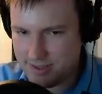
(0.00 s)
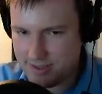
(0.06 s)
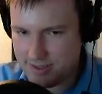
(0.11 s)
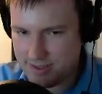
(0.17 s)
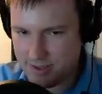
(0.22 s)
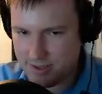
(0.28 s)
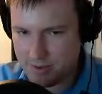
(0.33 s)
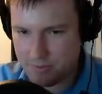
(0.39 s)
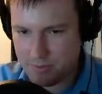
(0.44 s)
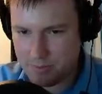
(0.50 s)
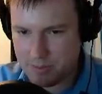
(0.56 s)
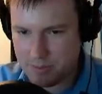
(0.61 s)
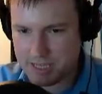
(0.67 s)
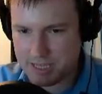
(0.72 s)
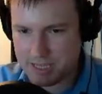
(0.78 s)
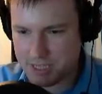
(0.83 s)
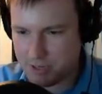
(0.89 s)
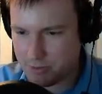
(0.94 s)
Oh,
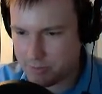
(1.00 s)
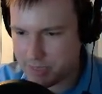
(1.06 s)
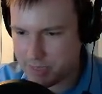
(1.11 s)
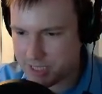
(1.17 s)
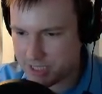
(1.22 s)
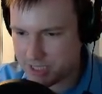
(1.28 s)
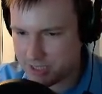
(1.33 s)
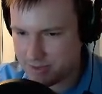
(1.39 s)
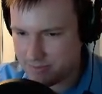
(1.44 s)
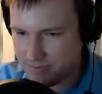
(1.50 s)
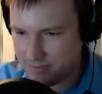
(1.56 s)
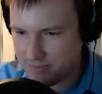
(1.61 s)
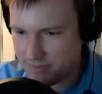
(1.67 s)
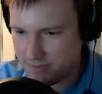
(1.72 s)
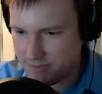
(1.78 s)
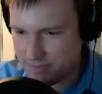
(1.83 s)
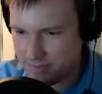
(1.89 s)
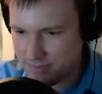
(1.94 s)
reply to general message.
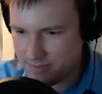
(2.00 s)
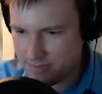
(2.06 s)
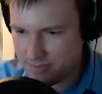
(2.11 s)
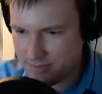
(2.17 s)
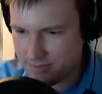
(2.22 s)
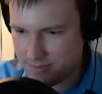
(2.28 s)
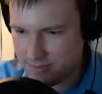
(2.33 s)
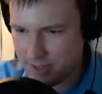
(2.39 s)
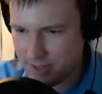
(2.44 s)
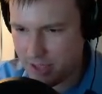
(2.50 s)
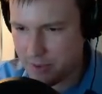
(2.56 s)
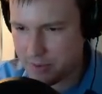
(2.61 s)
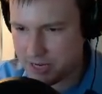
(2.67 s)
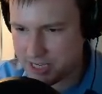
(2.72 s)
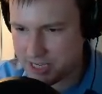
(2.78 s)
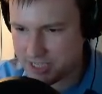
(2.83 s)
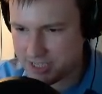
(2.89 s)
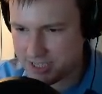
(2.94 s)
No,
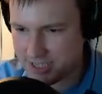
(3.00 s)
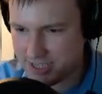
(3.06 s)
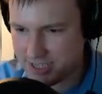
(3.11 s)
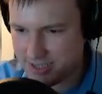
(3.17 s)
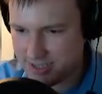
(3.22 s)
it isn't.